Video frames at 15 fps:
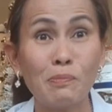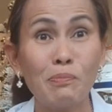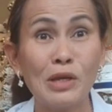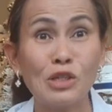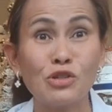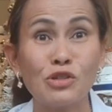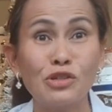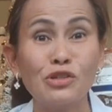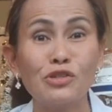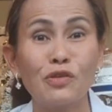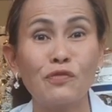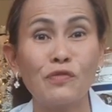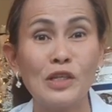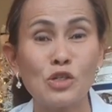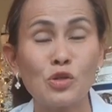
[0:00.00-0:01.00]
pictures
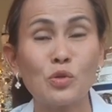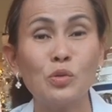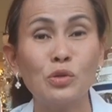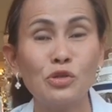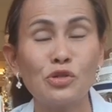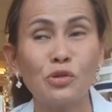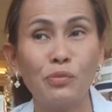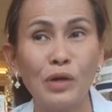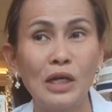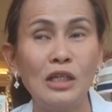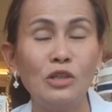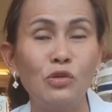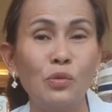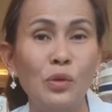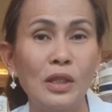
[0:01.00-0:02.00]
of the schools already
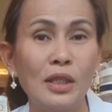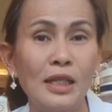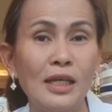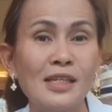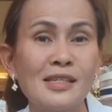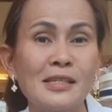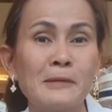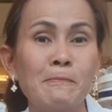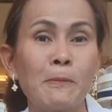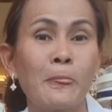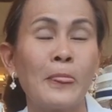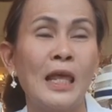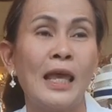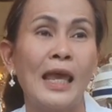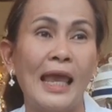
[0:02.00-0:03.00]
doing this.
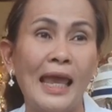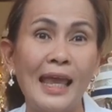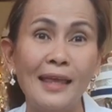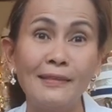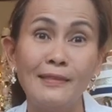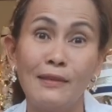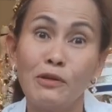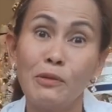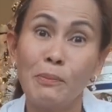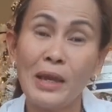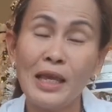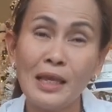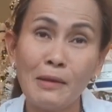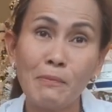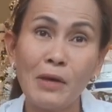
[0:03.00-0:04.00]
And they're
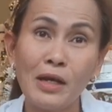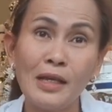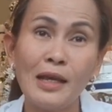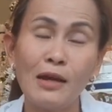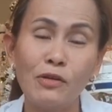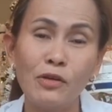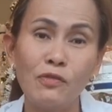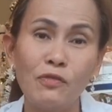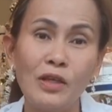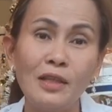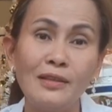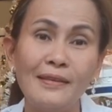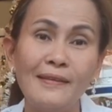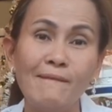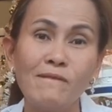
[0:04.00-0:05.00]
making money out of it.
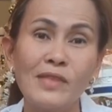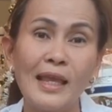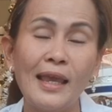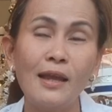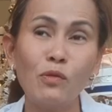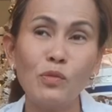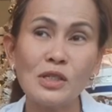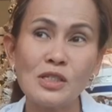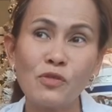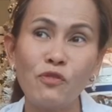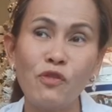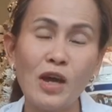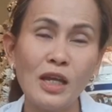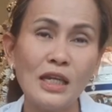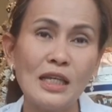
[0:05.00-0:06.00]
And what's
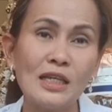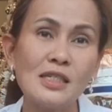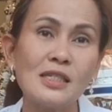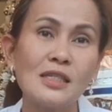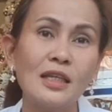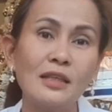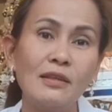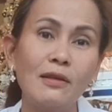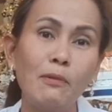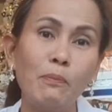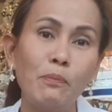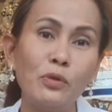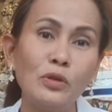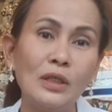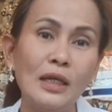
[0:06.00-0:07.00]
fun is that they're
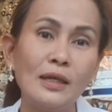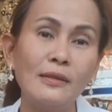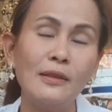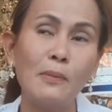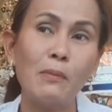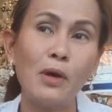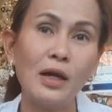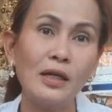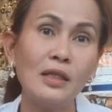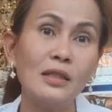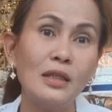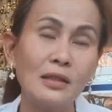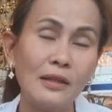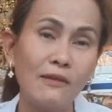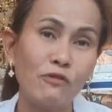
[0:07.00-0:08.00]
putting the money
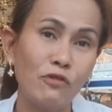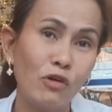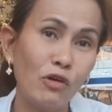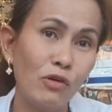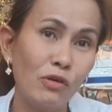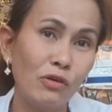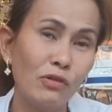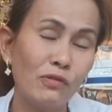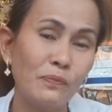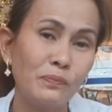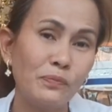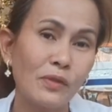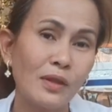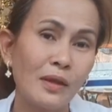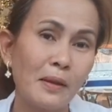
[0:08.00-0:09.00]
that they've earned
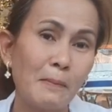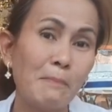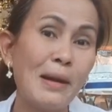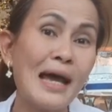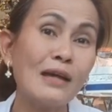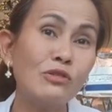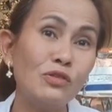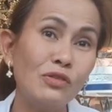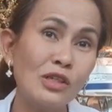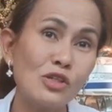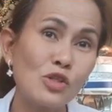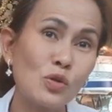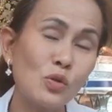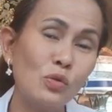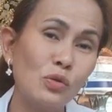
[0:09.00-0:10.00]
back to the
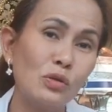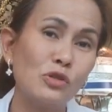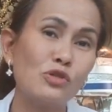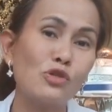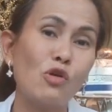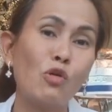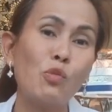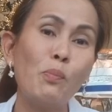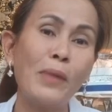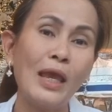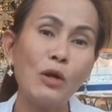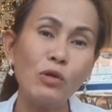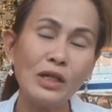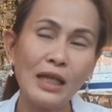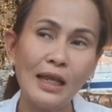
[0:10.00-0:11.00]
school. So if
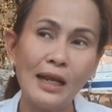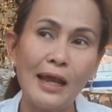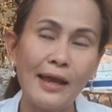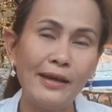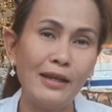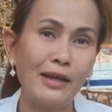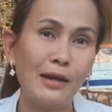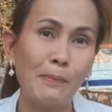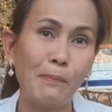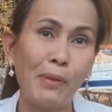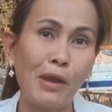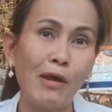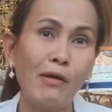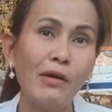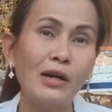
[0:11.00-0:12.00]
meron kailan
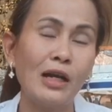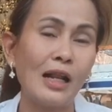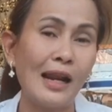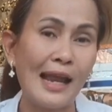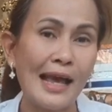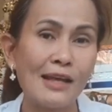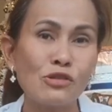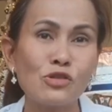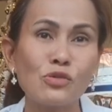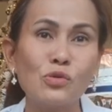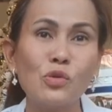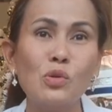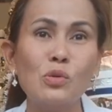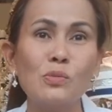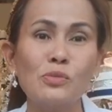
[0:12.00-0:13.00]
i-repair na
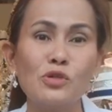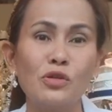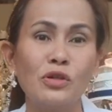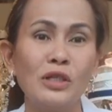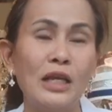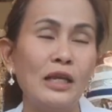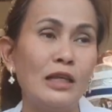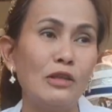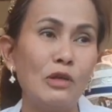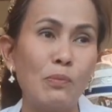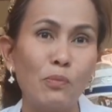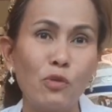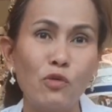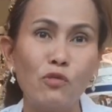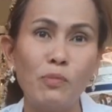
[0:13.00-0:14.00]
classrooms or they need
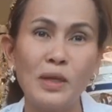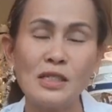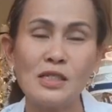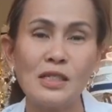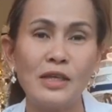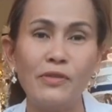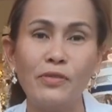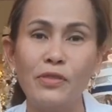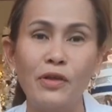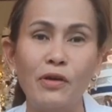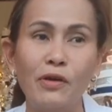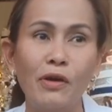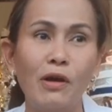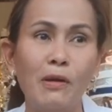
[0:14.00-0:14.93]
improvements in their